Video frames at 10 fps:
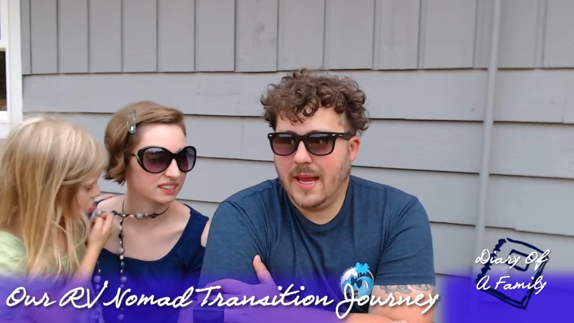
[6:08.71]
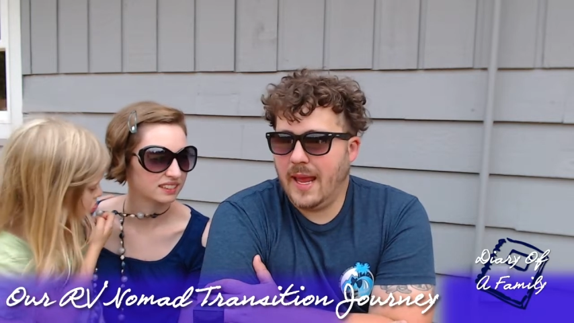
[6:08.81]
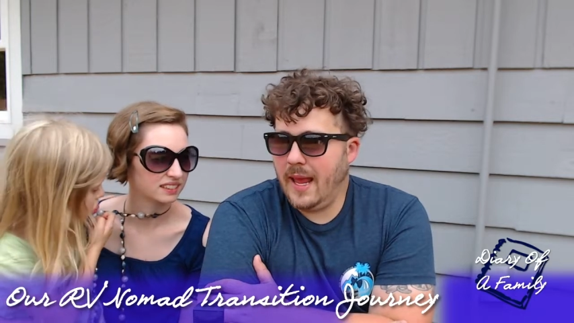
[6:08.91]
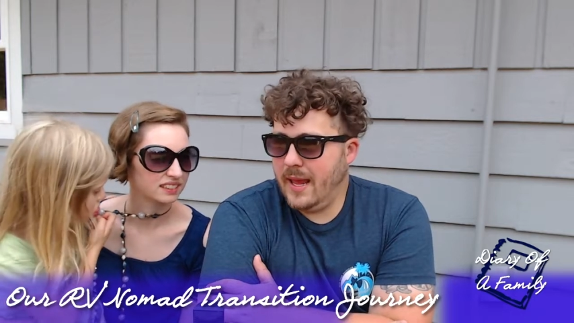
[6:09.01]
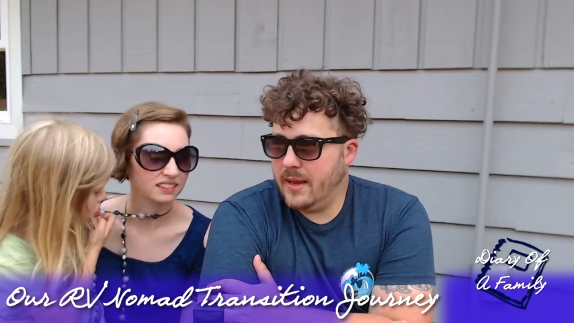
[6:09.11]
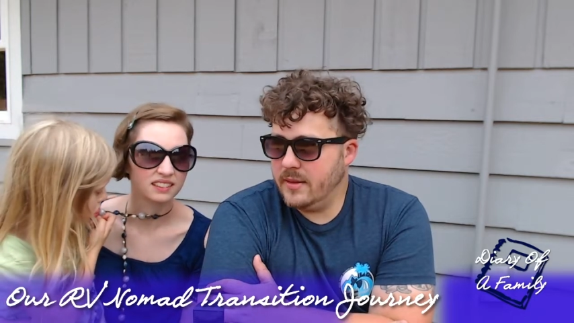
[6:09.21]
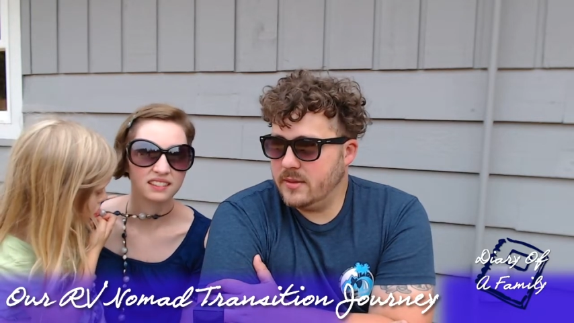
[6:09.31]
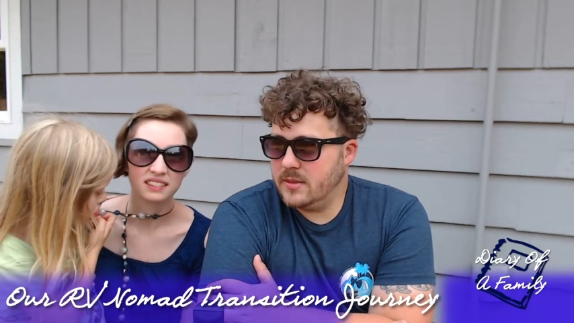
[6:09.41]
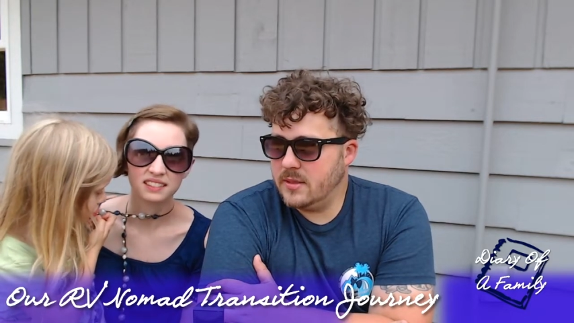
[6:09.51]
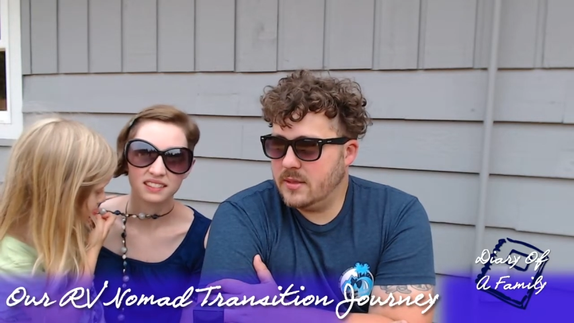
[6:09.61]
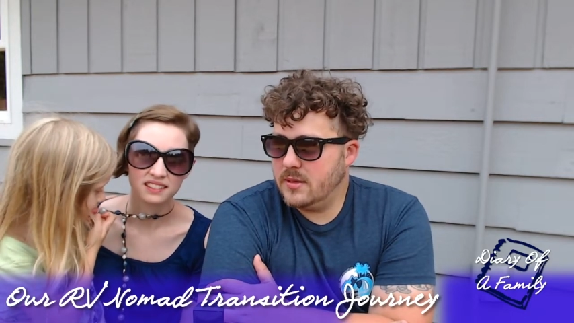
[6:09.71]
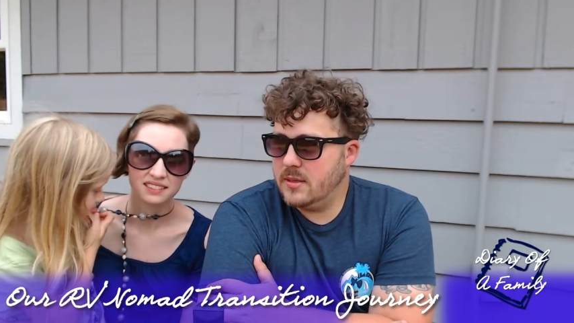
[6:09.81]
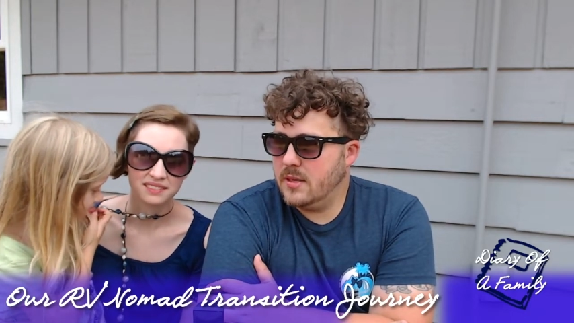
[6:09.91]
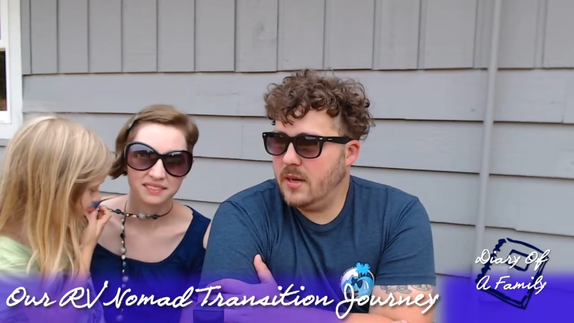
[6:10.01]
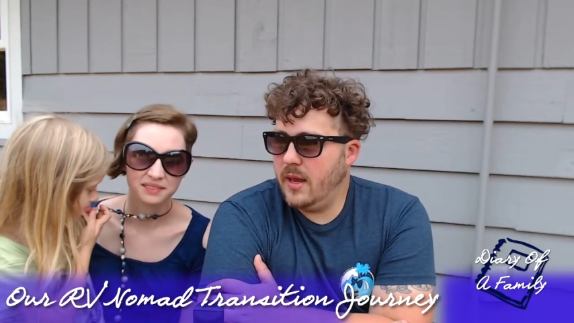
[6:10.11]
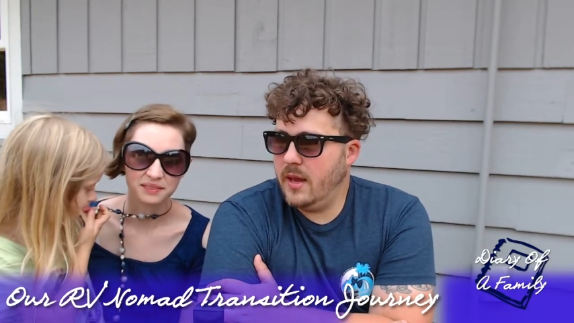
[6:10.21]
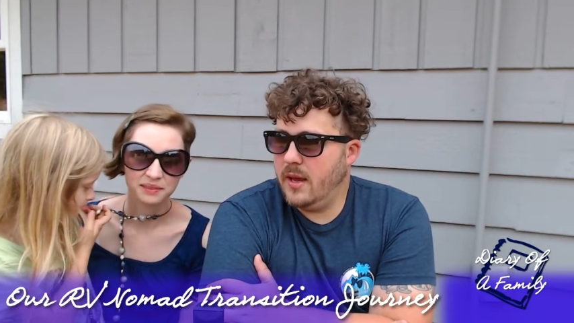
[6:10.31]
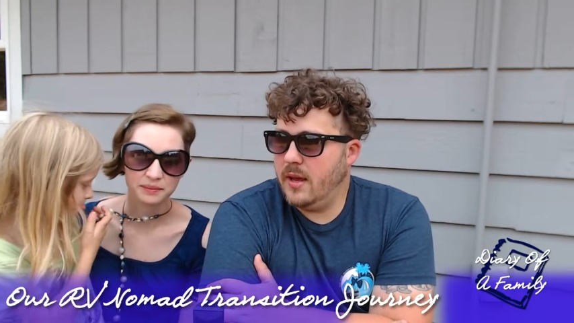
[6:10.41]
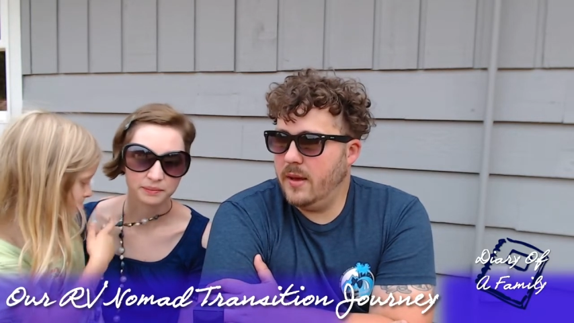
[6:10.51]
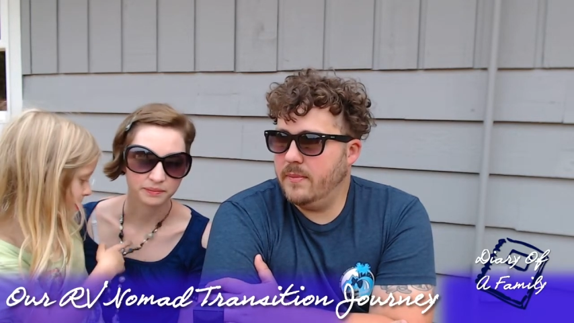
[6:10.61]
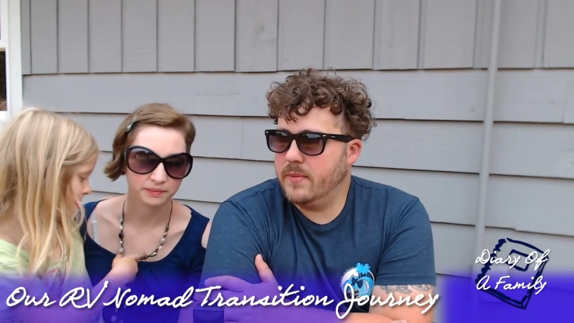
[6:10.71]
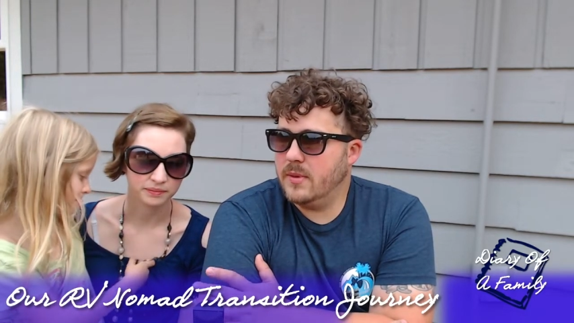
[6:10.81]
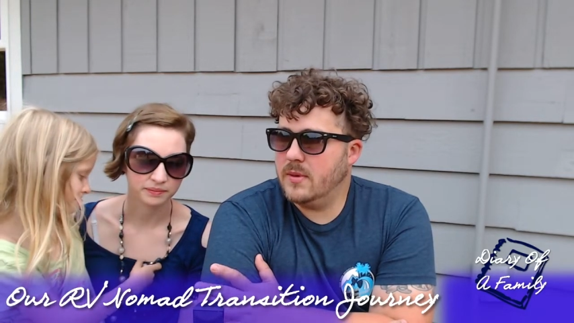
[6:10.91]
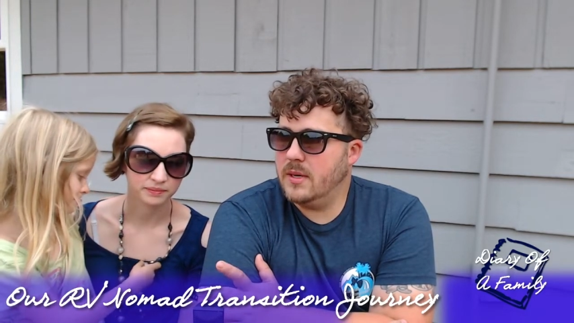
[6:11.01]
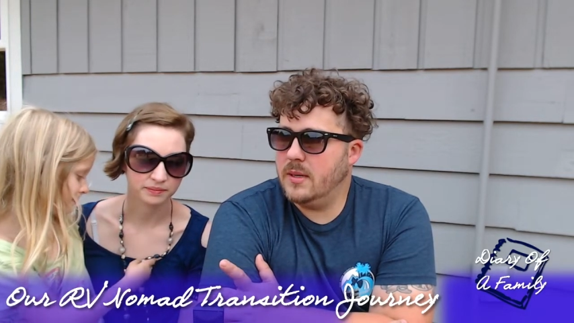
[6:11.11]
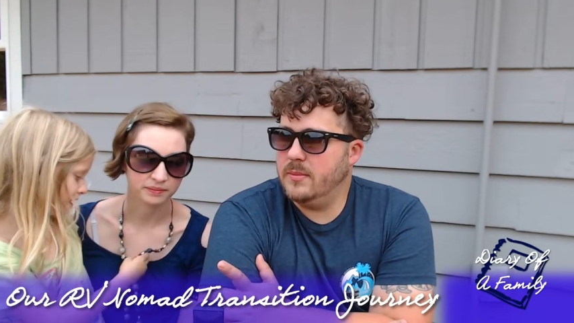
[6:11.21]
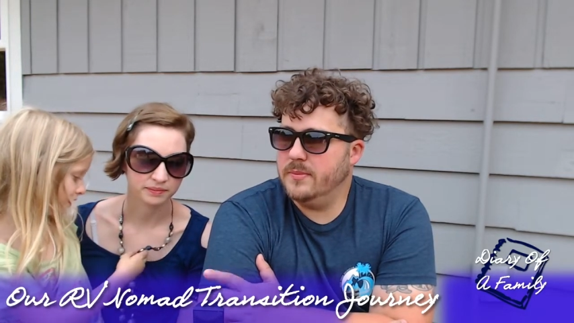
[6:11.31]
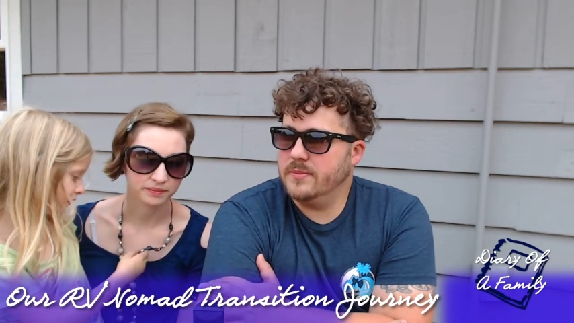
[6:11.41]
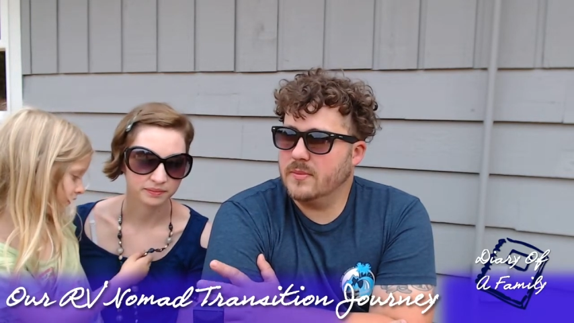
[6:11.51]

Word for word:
Speaker 1: and a, uh, um,